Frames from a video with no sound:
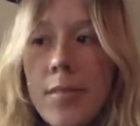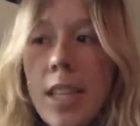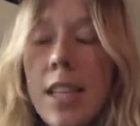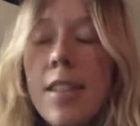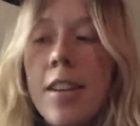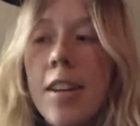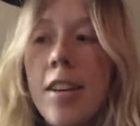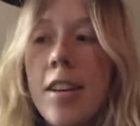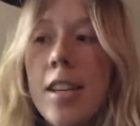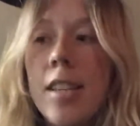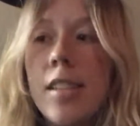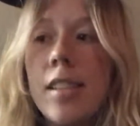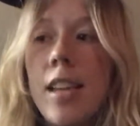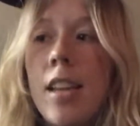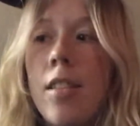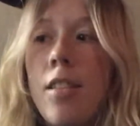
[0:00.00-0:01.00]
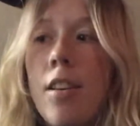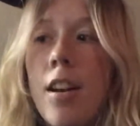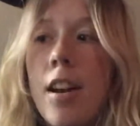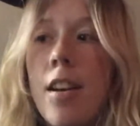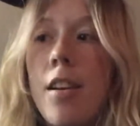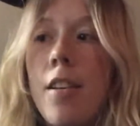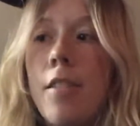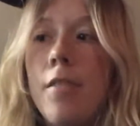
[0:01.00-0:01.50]
there is a lot
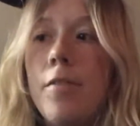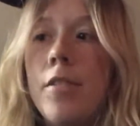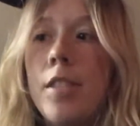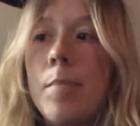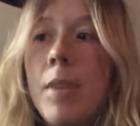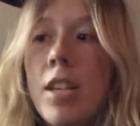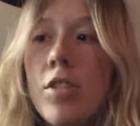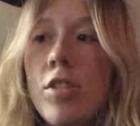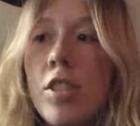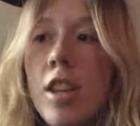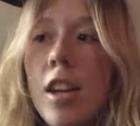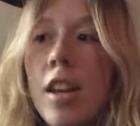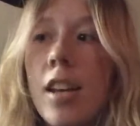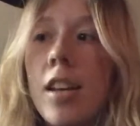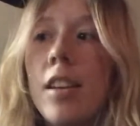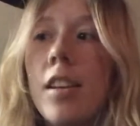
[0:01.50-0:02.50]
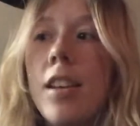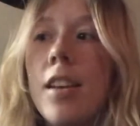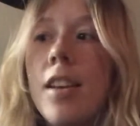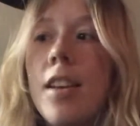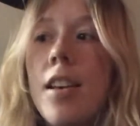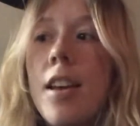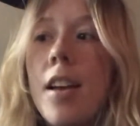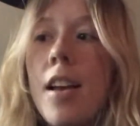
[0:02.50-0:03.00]
of dementia,
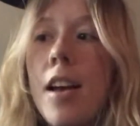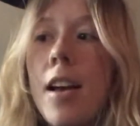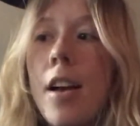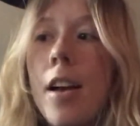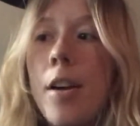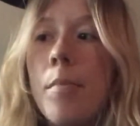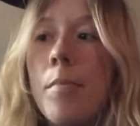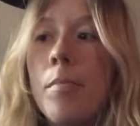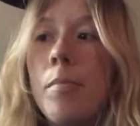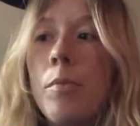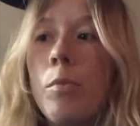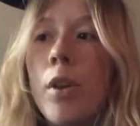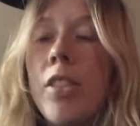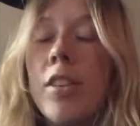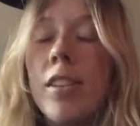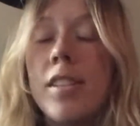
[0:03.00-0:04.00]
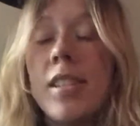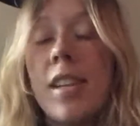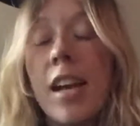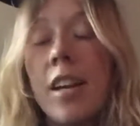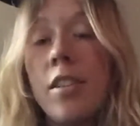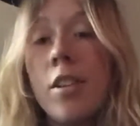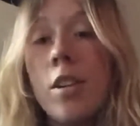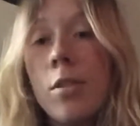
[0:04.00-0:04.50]
whether it's
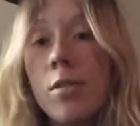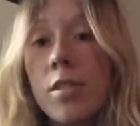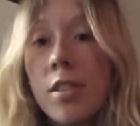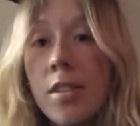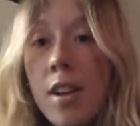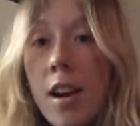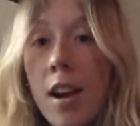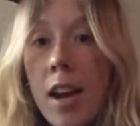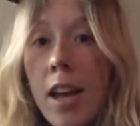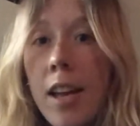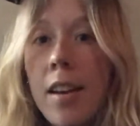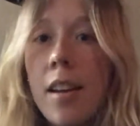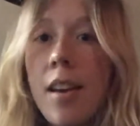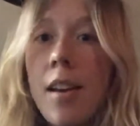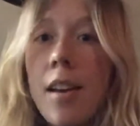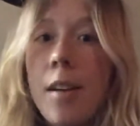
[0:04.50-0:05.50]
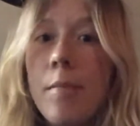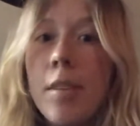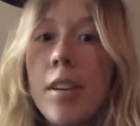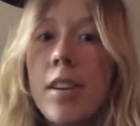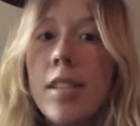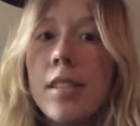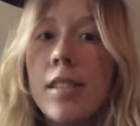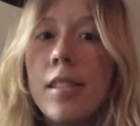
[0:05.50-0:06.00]
diagnosed or not. There
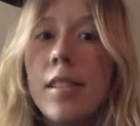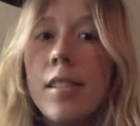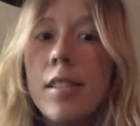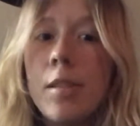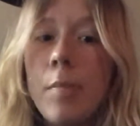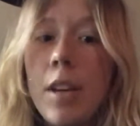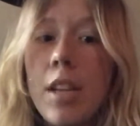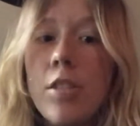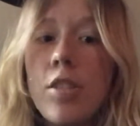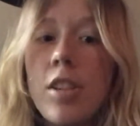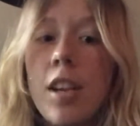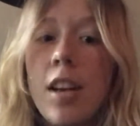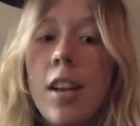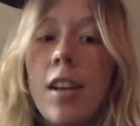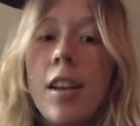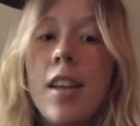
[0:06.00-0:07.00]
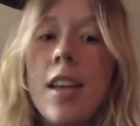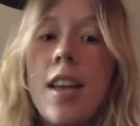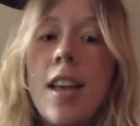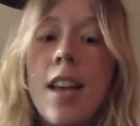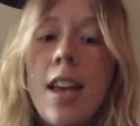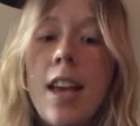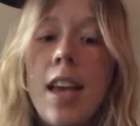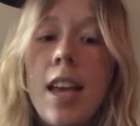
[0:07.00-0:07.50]
is dementia
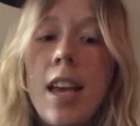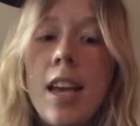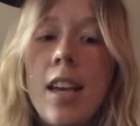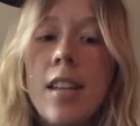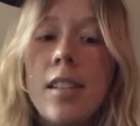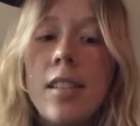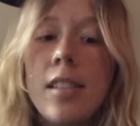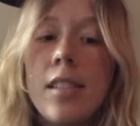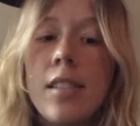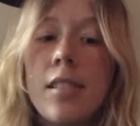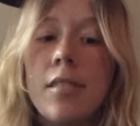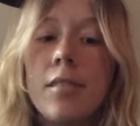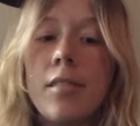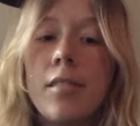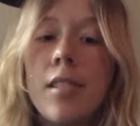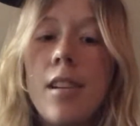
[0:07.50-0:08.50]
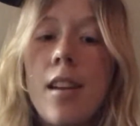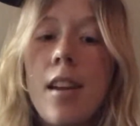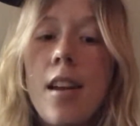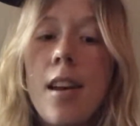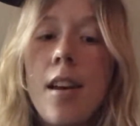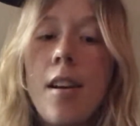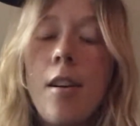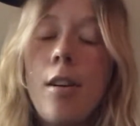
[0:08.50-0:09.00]
and
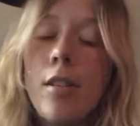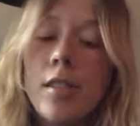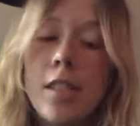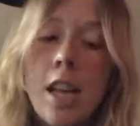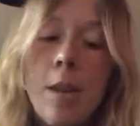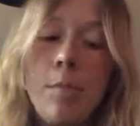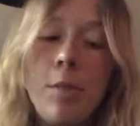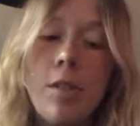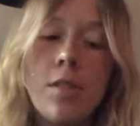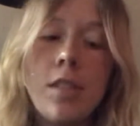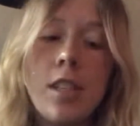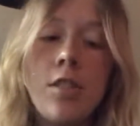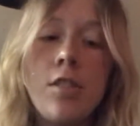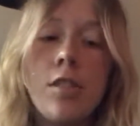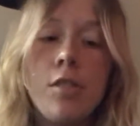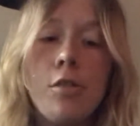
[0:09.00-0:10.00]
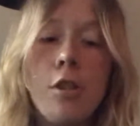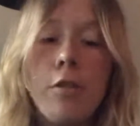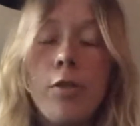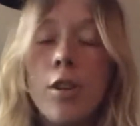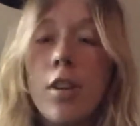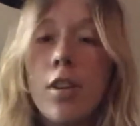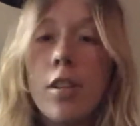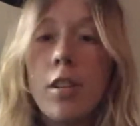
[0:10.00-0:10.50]
Alzheimer's and just
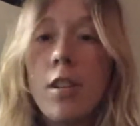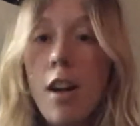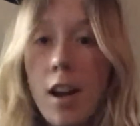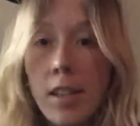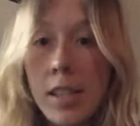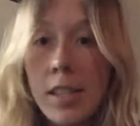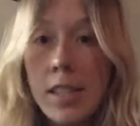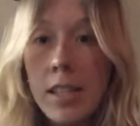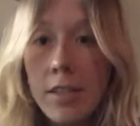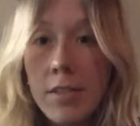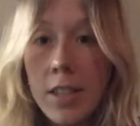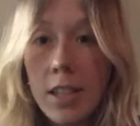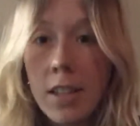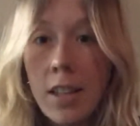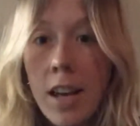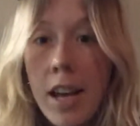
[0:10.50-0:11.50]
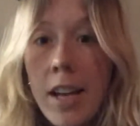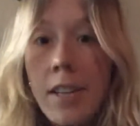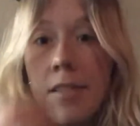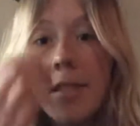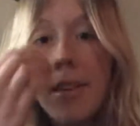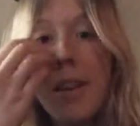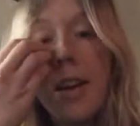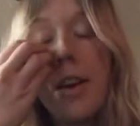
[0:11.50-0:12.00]
overall cognitive decline
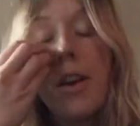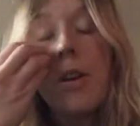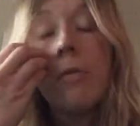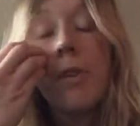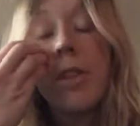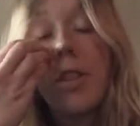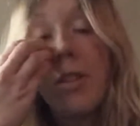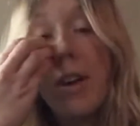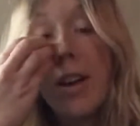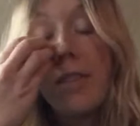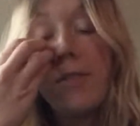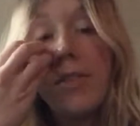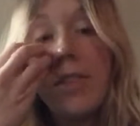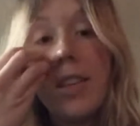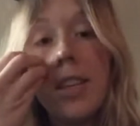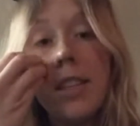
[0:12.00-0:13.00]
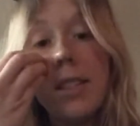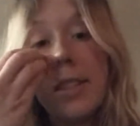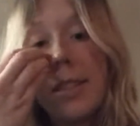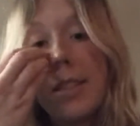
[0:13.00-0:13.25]
with a lot of these